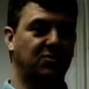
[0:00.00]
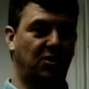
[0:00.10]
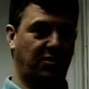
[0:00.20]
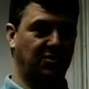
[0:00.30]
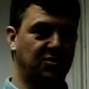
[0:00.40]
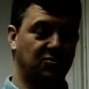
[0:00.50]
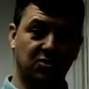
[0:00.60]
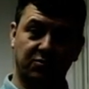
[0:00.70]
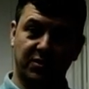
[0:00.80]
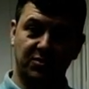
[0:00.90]
up talking to?
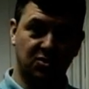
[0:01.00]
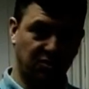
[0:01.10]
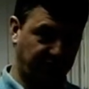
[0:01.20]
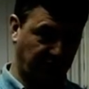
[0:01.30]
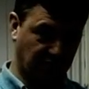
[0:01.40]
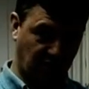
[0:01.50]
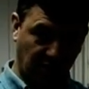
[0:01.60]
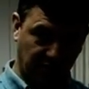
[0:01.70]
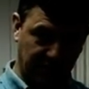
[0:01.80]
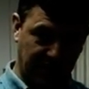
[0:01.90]
Somebody who's 2 foot
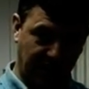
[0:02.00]
taller than